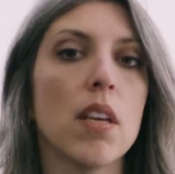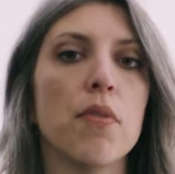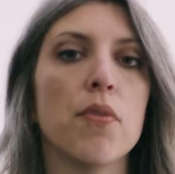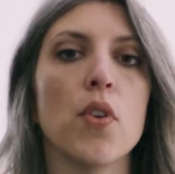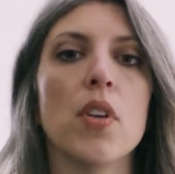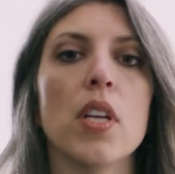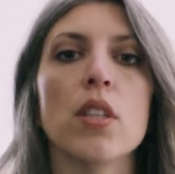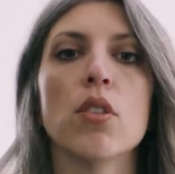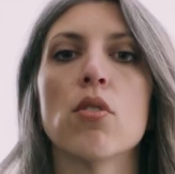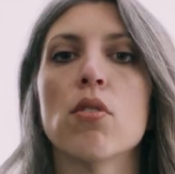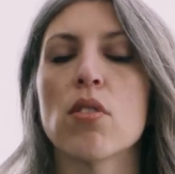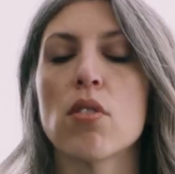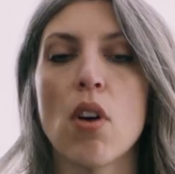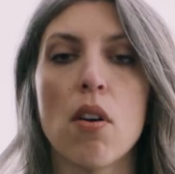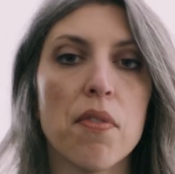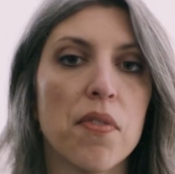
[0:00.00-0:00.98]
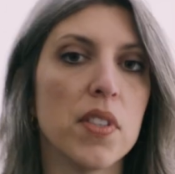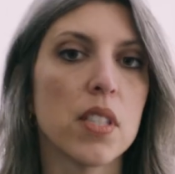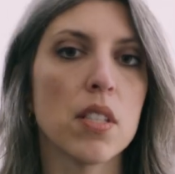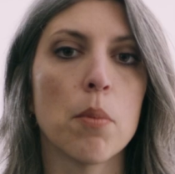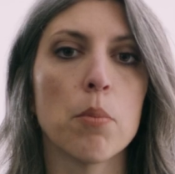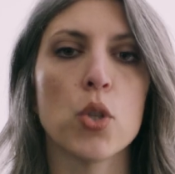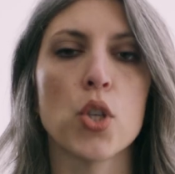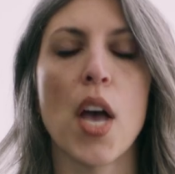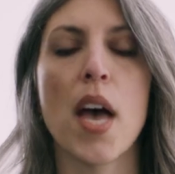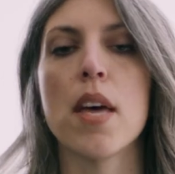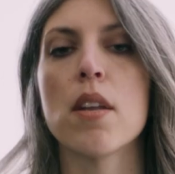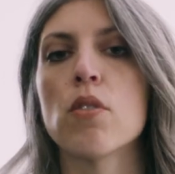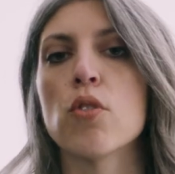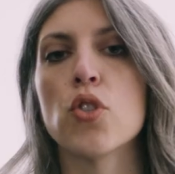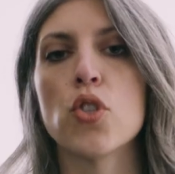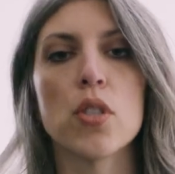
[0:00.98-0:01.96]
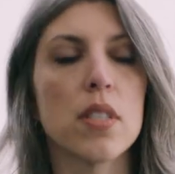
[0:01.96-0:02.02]
if you need to soften some
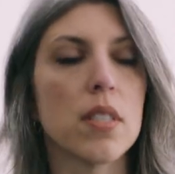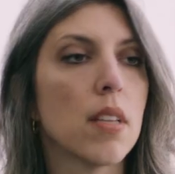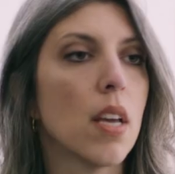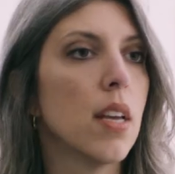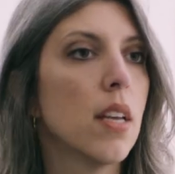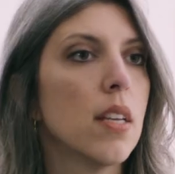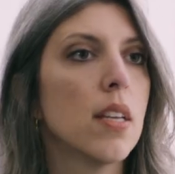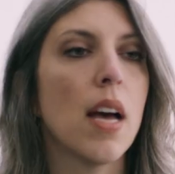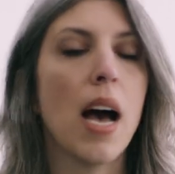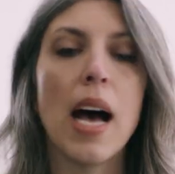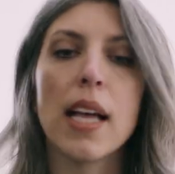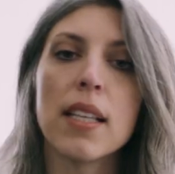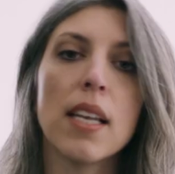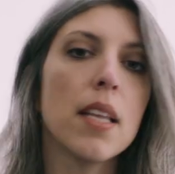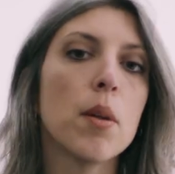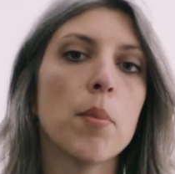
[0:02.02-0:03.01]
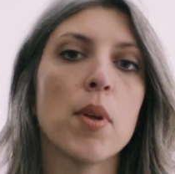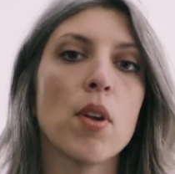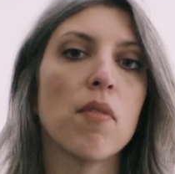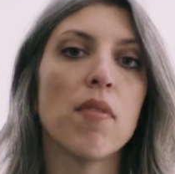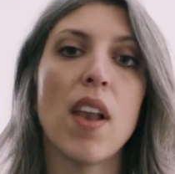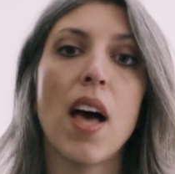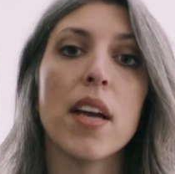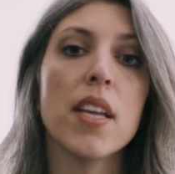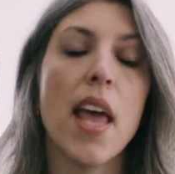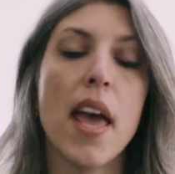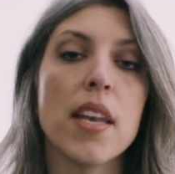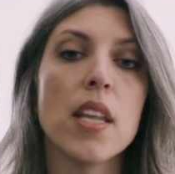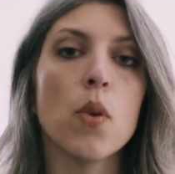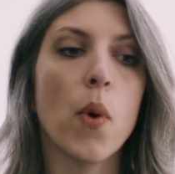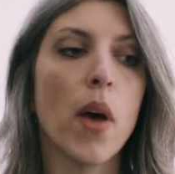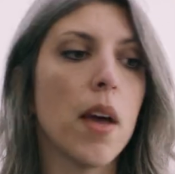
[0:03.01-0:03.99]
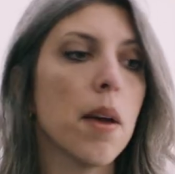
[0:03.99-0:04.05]
shadows, just add a little bit of light
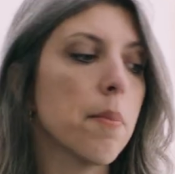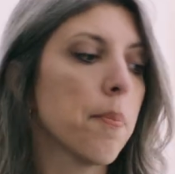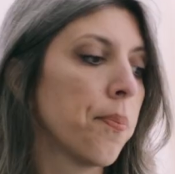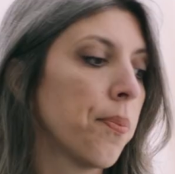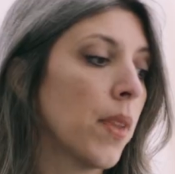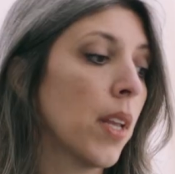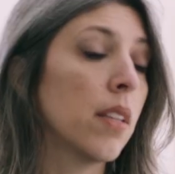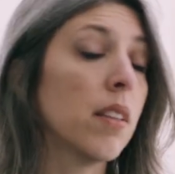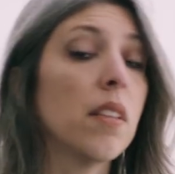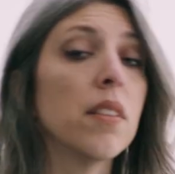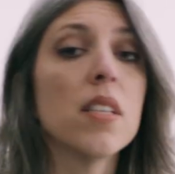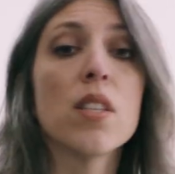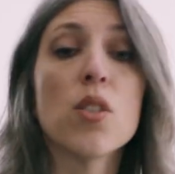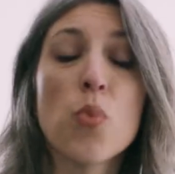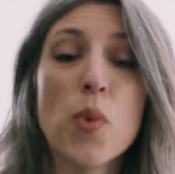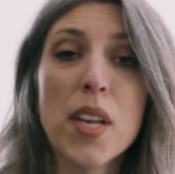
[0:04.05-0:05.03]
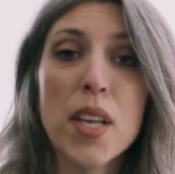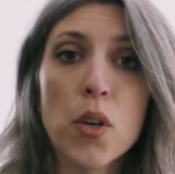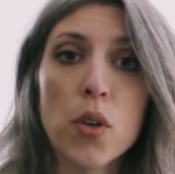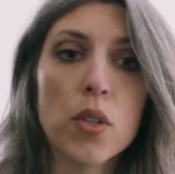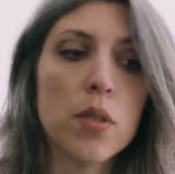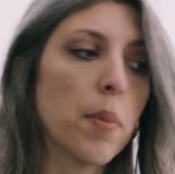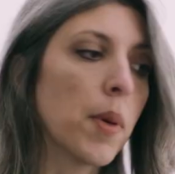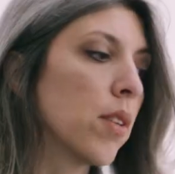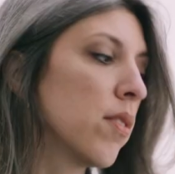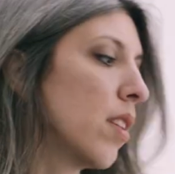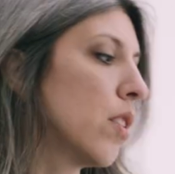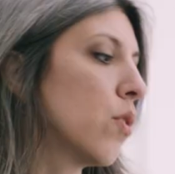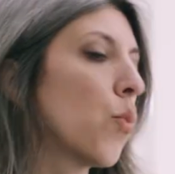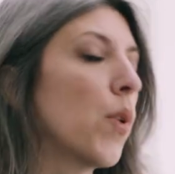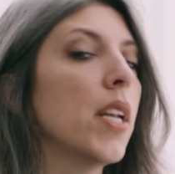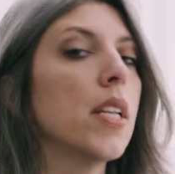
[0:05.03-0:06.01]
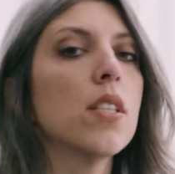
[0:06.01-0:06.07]
anywhere, then this is really good because
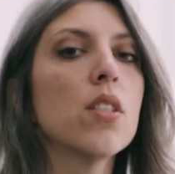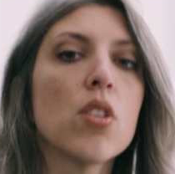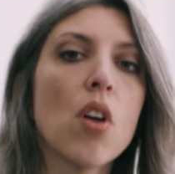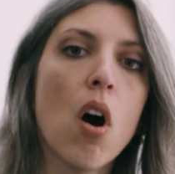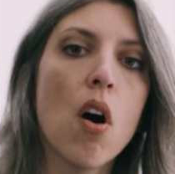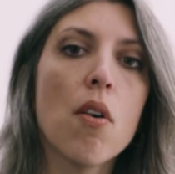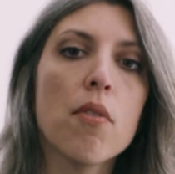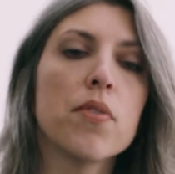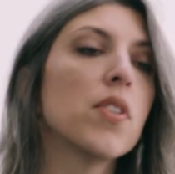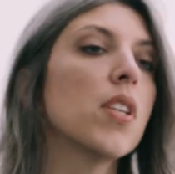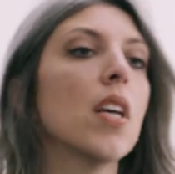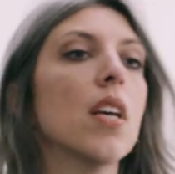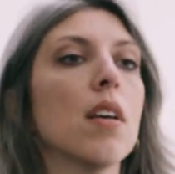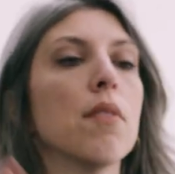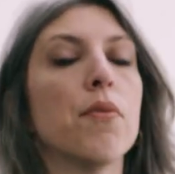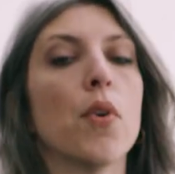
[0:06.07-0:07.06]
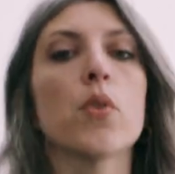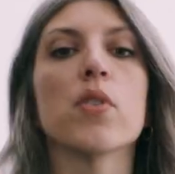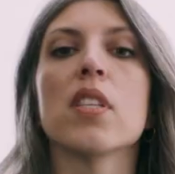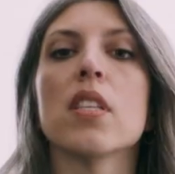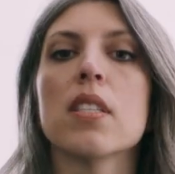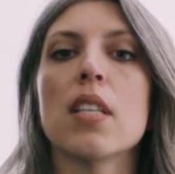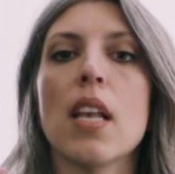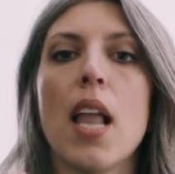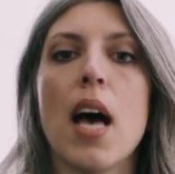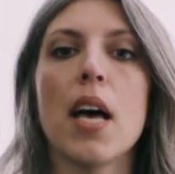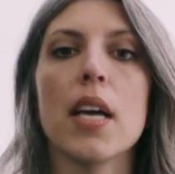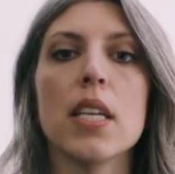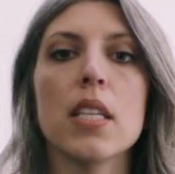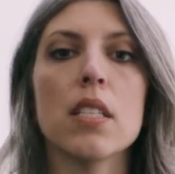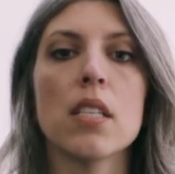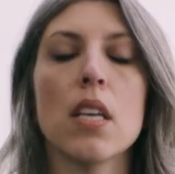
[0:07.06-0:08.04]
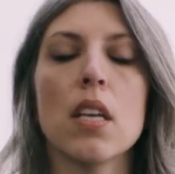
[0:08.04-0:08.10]
it's really soft, focuses the
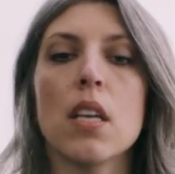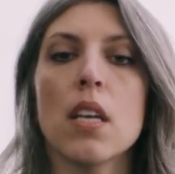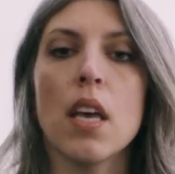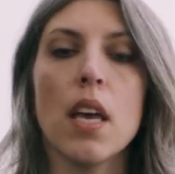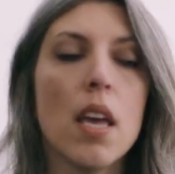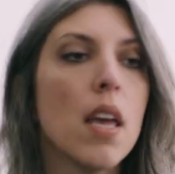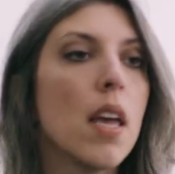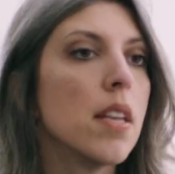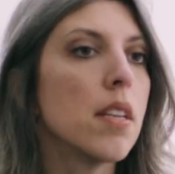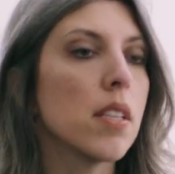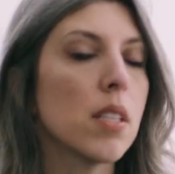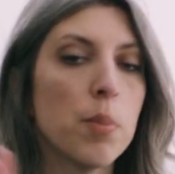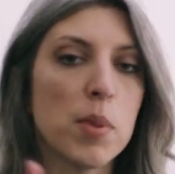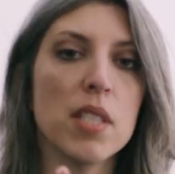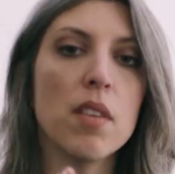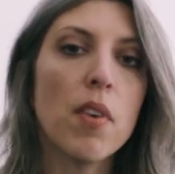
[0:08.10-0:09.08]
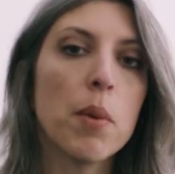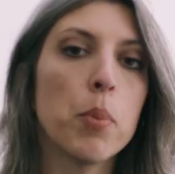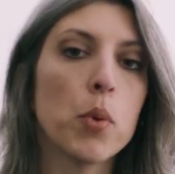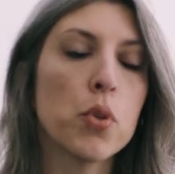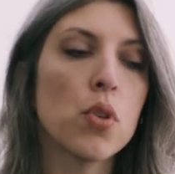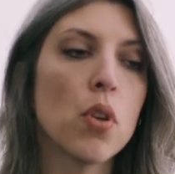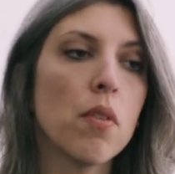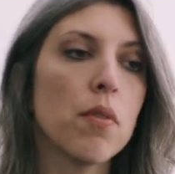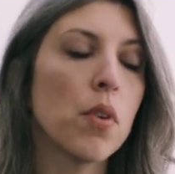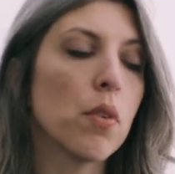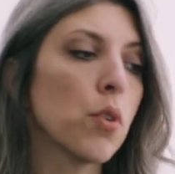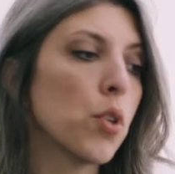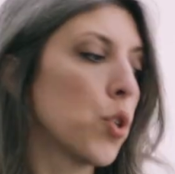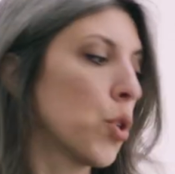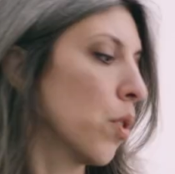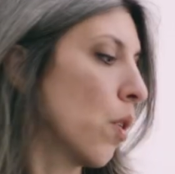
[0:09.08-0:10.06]
light in a specific portion of your,